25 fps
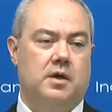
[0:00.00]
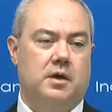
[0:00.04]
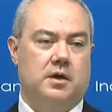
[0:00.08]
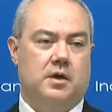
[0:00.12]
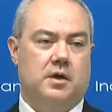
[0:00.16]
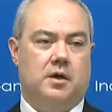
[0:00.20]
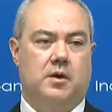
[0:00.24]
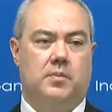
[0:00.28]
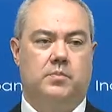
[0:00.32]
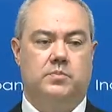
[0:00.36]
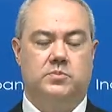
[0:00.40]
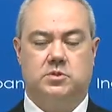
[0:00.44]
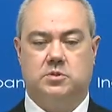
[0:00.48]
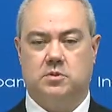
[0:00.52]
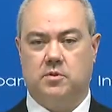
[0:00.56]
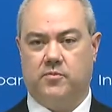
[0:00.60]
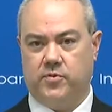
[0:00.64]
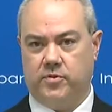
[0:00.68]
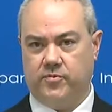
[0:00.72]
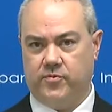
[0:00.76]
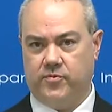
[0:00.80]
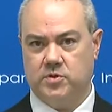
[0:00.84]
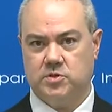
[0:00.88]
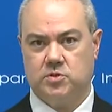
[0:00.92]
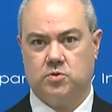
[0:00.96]
So for
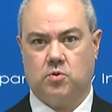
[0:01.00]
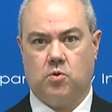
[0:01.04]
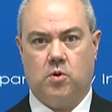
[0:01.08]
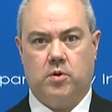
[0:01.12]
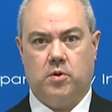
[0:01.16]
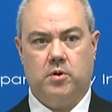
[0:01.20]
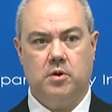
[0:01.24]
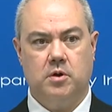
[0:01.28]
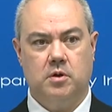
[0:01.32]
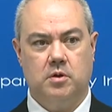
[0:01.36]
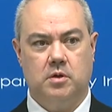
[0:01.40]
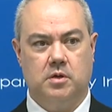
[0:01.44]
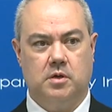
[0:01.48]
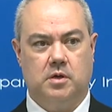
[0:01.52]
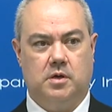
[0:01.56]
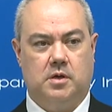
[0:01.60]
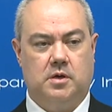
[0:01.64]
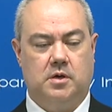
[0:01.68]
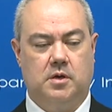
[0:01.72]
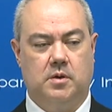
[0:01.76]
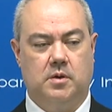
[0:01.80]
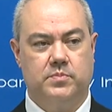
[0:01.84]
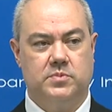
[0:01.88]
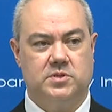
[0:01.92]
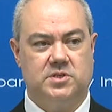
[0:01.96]
the first quarter,
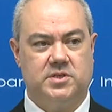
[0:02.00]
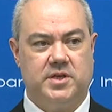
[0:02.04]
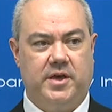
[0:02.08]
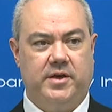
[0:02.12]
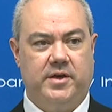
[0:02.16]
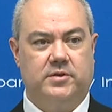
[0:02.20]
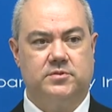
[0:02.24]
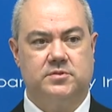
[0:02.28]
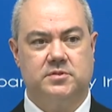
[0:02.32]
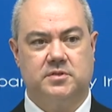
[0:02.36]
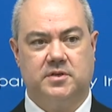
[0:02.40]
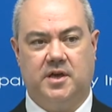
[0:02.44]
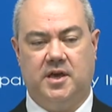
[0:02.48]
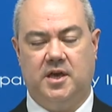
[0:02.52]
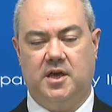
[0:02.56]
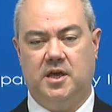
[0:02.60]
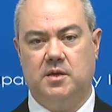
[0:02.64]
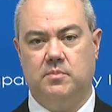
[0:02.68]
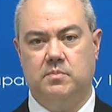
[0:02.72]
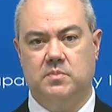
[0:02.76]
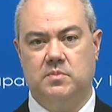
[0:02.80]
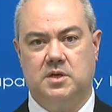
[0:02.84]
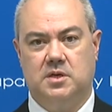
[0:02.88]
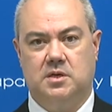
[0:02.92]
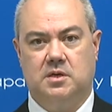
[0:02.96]
sales
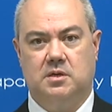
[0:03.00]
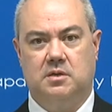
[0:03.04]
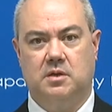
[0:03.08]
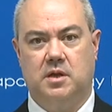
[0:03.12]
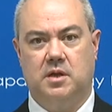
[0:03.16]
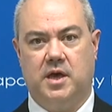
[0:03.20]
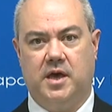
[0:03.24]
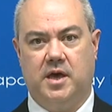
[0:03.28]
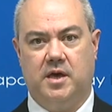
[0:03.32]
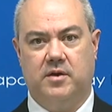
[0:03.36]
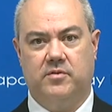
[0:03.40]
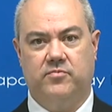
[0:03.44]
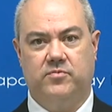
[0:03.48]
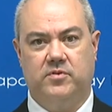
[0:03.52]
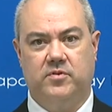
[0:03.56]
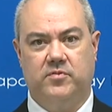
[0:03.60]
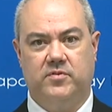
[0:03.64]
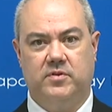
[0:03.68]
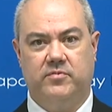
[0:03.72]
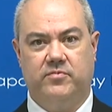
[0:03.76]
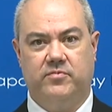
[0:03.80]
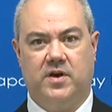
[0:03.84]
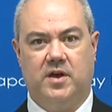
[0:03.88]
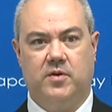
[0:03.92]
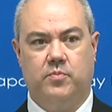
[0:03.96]
came in at
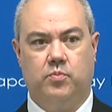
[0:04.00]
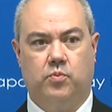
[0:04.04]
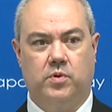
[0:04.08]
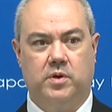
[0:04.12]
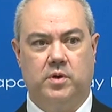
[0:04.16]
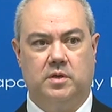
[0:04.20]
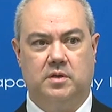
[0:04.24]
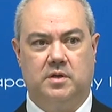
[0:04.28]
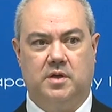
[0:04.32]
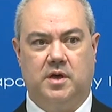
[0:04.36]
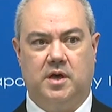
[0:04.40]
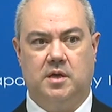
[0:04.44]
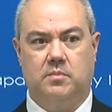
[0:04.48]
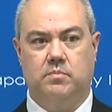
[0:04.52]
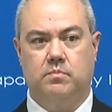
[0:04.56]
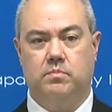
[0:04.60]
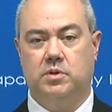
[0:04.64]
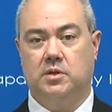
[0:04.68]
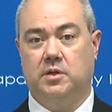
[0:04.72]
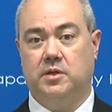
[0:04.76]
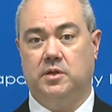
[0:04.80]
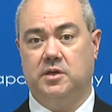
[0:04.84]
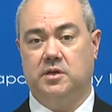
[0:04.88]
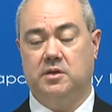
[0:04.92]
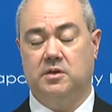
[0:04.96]
55.9
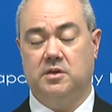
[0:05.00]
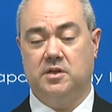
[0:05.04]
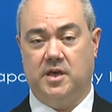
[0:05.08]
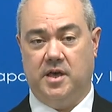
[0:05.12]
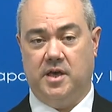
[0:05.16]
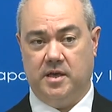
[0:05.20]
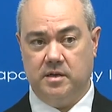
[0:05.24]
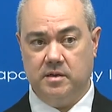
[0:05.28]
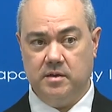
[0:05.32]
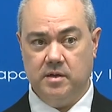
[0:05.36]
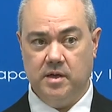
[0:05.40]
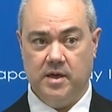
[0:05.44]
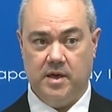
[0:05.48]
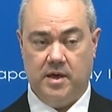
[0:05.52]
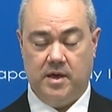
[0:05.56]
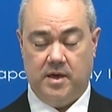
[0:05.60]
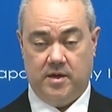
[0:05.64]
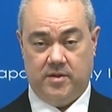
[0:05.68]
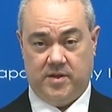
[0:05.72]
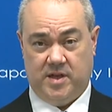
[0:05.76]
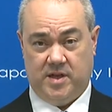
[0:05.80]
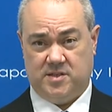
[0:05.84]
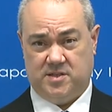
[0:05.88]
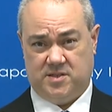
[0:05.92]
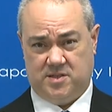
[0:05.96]
billion yen.
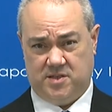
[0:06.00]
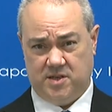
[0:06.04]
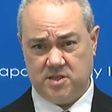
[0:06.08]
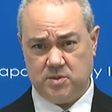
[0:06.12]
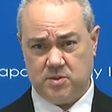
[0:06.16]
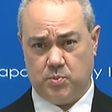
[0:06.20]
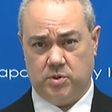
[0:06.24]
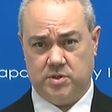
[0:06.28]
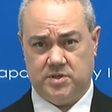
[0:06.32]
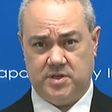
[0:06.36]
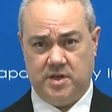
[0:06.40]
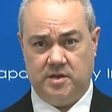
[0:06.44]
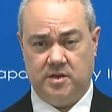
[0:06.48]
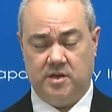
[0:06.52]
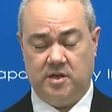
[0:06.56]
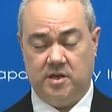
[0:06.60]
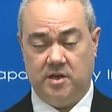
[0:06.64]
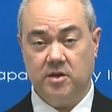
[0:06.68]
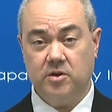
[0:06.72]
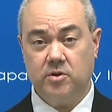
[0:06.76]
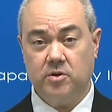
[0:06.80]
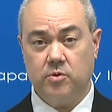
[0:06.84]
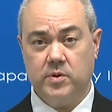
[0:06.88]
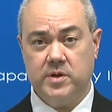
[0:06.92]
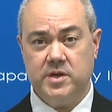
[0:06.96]
That's a 6%
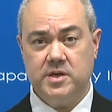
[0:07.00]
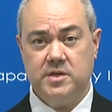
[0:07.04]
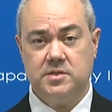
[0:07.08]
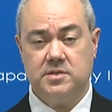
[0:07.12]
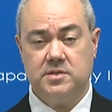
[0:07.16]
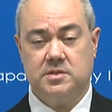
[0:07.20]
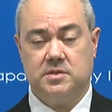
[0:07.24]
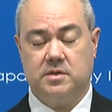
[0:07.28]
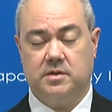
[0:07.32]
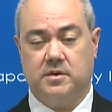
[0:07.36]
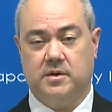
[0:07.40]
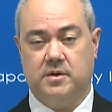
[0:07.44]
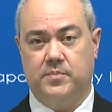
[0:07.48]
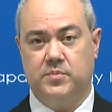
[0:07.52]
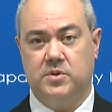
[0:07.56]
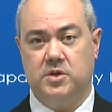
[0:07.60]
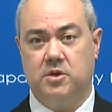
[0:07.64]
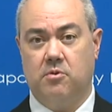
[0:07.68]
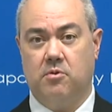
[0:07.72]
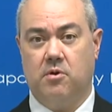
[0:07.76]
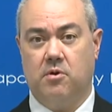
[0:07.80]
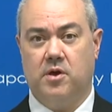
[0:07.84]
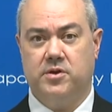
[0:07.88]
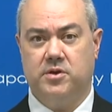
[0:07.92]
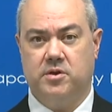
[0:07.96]
increase
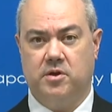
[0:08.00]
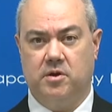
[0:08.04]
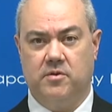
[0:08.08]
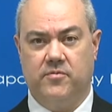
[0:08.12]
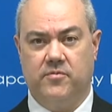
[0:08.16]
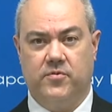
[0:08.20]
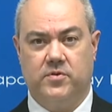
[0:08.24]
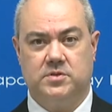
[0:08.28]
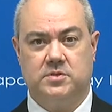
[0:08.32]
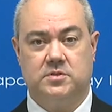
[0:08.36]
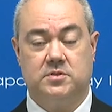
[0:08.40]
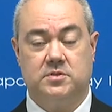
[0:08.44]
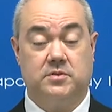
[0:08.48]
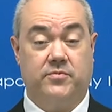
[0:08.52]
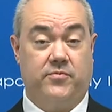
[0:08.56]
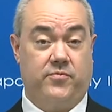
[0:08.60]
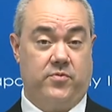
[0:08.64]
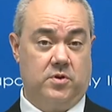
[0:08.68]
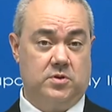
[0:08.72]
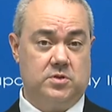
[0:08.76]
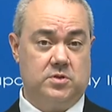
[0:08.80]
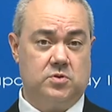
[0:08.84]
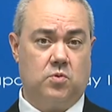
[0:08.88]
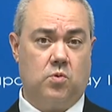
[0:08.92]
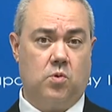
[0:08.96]
year on year versus the
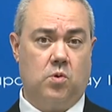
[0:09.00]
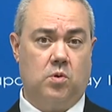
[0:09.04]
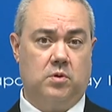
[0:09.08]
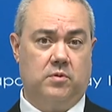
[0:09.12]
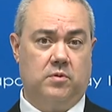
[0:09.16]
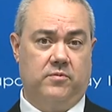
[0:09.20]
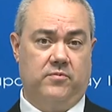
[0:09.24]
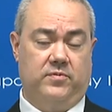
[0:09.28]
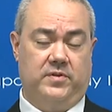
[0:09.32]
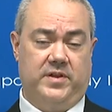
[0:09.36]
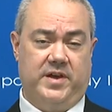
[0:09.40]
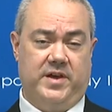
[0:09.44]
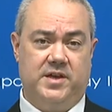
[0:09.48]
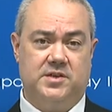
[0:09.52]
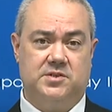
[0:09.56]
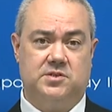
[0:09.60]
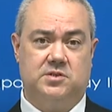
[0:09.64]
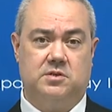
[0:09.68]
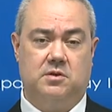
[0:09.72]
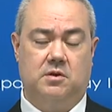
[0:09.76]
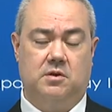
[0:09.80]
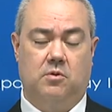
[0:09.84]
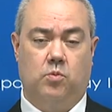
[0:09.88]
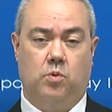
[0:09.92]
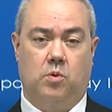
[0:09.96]
first quarter of
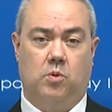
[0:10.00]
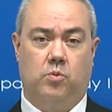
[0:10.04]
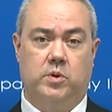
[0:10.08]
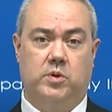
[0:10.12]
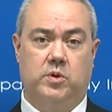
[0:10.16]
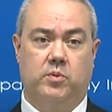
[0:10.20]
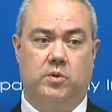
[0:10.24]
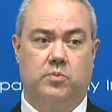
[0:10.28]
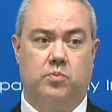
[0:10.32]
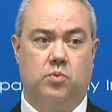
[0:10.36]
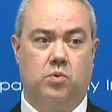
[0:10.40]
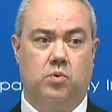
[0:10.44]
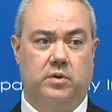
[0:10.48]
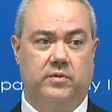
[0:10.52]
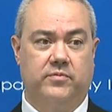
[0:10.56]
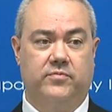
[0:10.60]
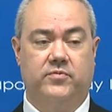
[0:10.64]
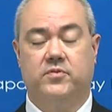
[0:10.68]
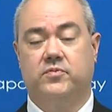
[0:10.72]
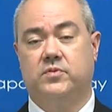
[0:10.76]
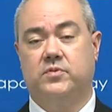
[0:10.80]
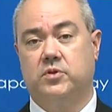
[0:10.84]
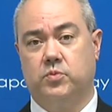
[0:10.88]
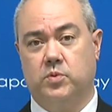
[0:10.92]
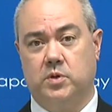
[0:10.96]
last year, where we reported
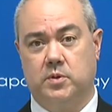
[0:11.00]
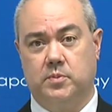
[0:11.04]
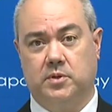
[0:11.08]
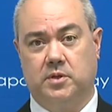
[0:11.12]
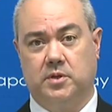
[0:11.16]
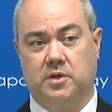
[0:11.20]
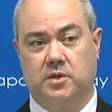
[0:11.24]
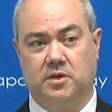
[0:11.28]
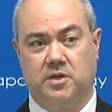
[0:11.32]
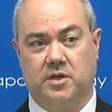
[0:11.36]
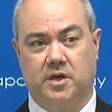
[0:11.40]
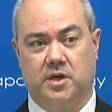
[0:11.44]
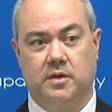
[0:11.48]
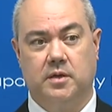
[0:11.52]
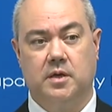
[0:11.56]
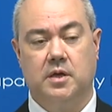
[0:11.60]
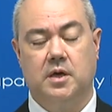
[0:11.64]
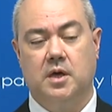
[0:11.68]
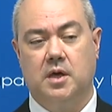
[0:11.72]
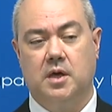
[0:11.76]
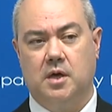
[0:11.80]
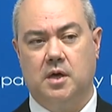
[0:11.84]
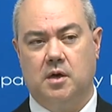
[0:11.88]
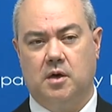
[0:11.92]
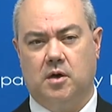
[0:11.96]
53 billion yen.
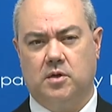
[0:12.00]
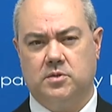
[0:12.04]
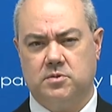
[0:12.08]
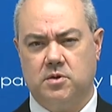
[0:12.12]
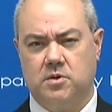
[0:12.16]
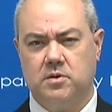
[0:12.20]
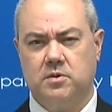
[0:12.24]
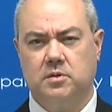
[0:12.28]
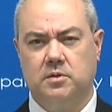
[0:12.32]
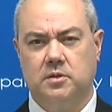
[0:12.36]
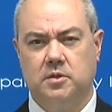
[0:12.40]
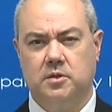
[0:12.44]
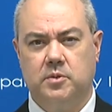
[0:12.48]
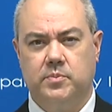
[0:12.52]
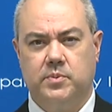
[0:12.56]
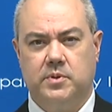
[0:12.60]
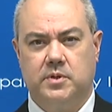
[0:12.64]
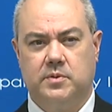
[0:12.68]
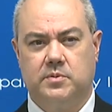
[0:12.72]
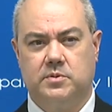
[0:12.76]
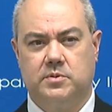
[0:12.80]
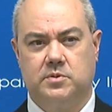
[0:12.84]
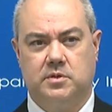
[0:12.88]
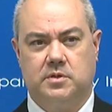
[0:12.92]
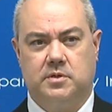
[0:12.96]
I'll talk a little
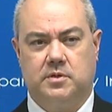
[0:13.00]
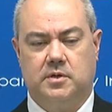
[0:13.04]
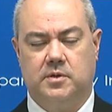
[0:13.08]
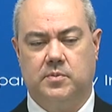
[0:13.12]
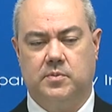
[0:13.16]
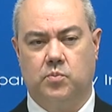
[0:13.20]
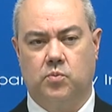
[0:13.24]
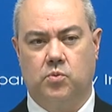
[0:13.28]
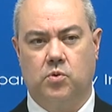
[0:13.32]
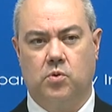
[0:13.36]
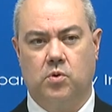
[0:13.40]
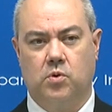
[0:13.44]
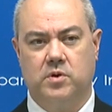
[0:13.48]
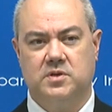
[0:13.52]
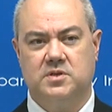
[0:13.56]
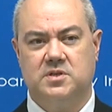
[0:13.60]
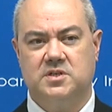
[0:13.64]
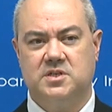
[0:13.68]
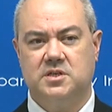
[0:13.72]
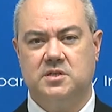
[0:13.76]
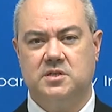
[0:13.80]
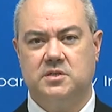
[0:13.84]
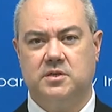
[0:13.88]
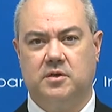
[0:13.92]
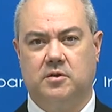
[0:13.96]
bit more in
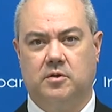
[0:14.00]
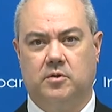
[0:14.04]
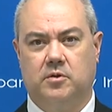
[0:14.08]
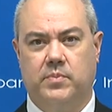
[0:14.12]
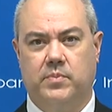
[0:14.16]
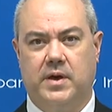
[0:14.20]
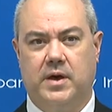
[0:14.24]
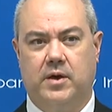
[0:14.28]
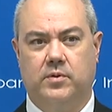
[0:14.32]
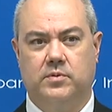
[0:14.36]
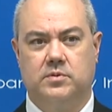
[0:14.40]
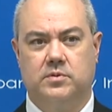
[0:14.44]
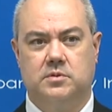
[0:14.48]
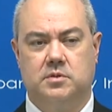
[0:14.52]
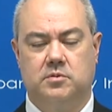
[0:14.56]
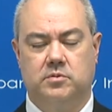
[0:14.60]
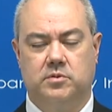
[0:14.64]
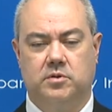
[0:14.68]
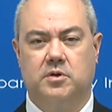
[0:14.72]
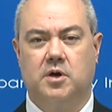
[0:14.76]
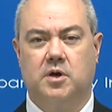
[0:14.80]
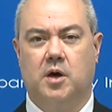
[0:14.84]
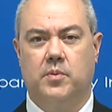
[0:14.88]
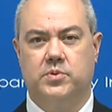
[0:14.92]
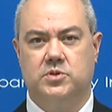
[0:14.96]
detail about
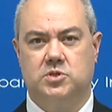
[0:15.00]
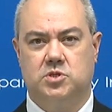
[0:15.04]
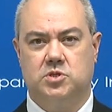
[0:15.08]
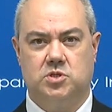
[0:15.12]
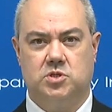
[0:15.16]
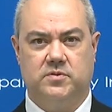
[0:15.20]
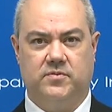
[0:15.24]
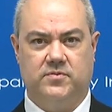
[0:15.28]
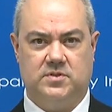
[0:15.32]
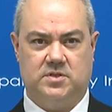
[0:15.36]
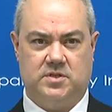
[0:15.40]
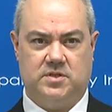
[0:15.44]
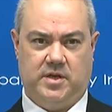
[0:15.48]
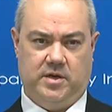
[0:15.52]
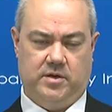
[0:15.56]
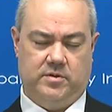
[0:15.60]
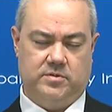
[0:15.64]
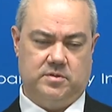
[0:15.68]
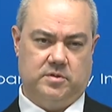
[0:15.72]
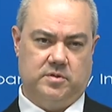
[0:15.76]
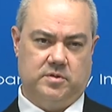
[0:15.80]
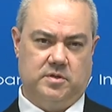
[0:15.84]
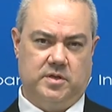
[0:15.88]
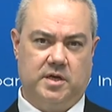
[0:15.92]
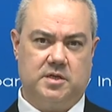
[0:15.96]
the composition of
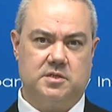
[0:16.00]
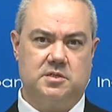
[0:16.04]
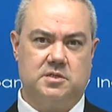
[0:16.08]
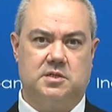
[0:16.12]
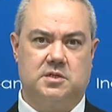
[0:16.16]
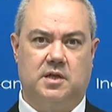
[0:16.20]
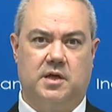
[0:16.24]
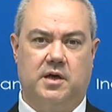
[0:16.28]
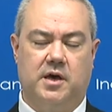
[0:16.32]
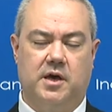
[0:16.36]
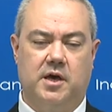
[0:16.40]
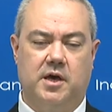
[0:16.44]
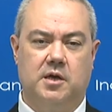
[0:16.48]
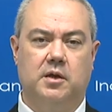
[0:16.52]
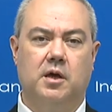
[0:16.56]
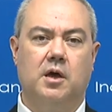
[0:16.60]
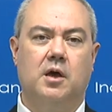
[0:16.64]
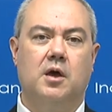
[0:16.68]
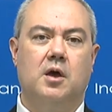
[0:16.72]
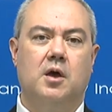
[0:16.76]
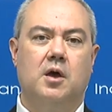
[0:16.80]
sales on the next slide.